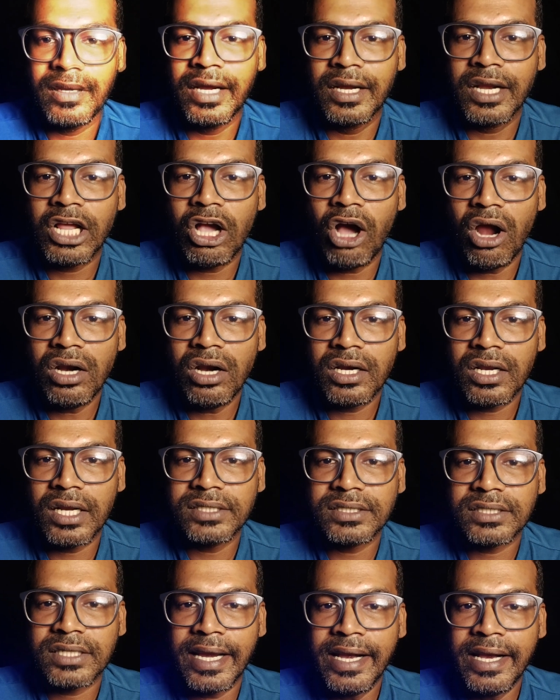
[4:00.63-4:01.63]
In
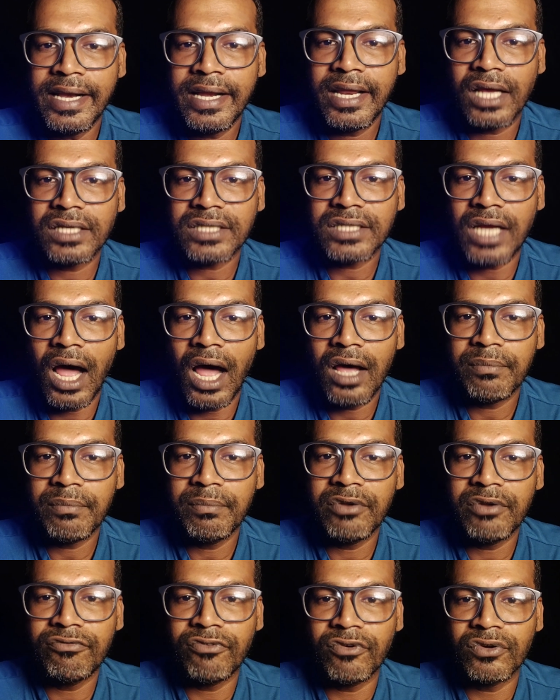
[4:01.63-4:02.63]
contrast, India's
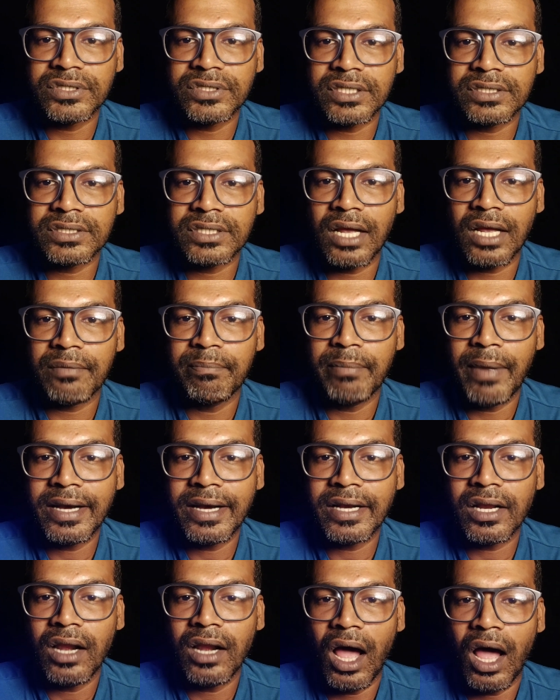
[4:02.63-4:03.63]
armed forces are
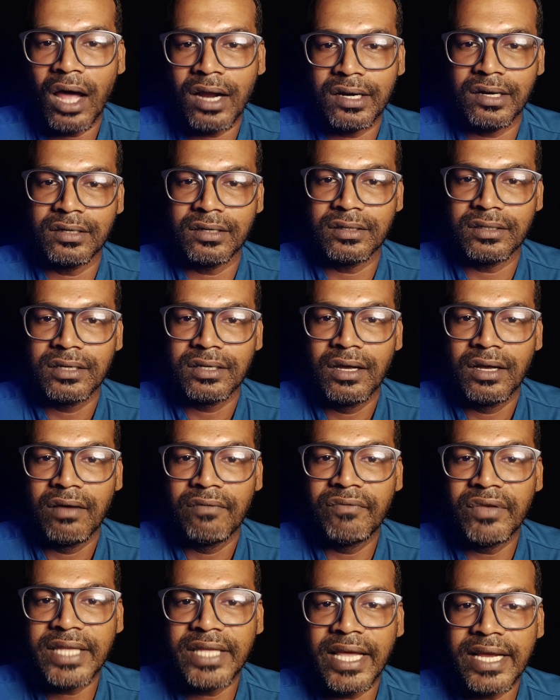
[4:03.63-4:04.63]
battle-hardened,
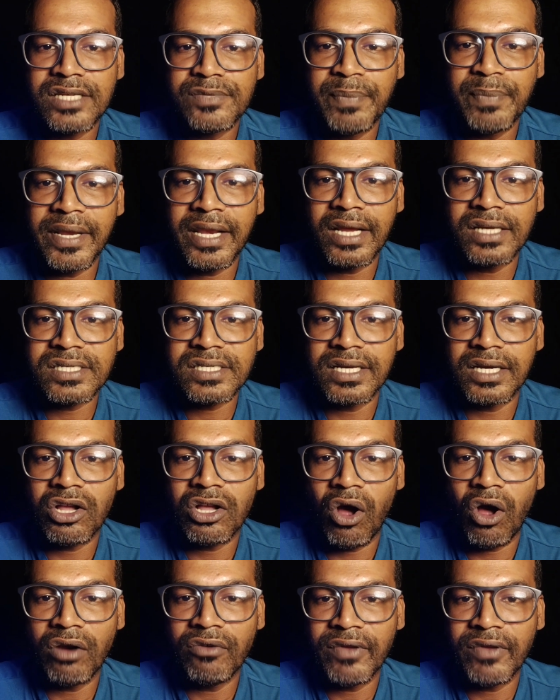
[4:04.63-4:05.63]
with experience
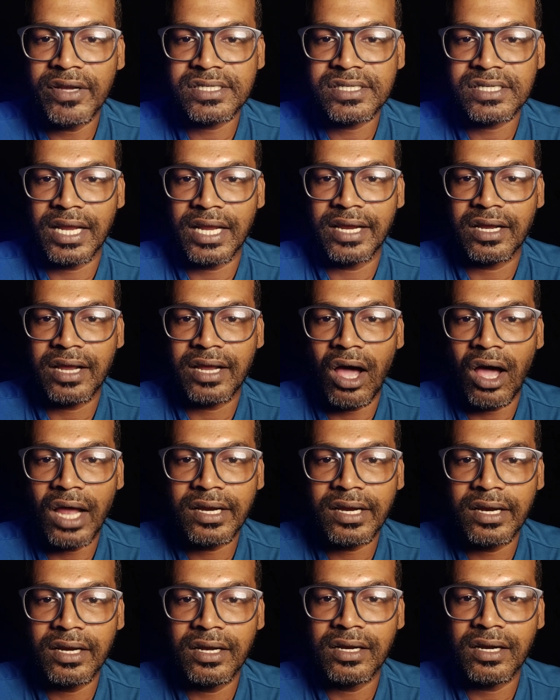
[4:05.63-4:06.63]
in conflicts like
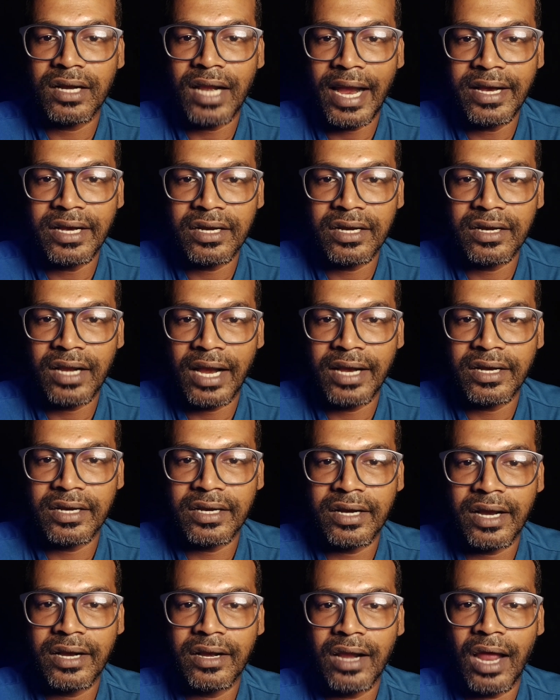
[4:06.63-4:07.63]
Kargil in
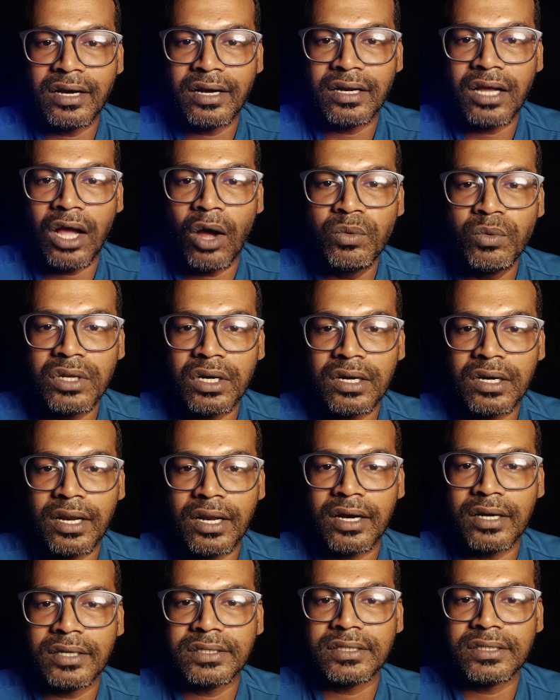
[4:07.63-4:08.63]
1999 and
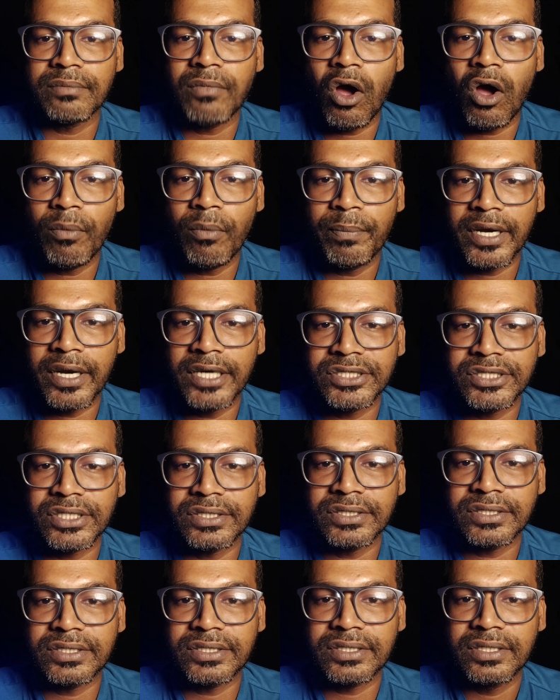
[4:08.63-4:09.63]
counter-terrorism
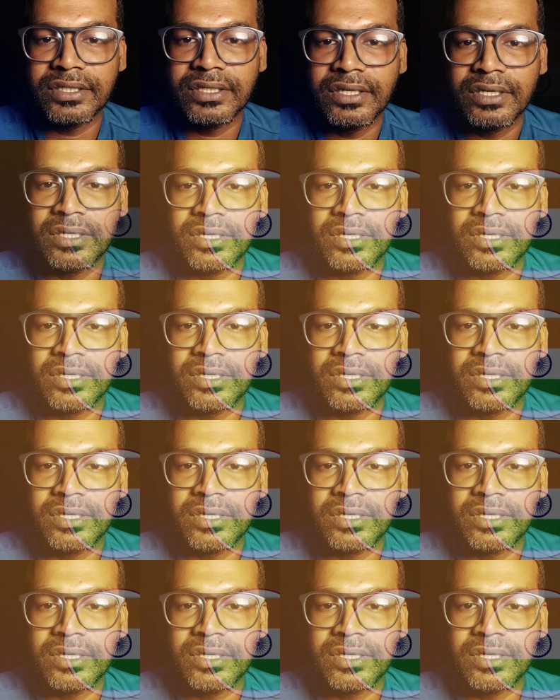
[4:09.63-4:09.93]
operations.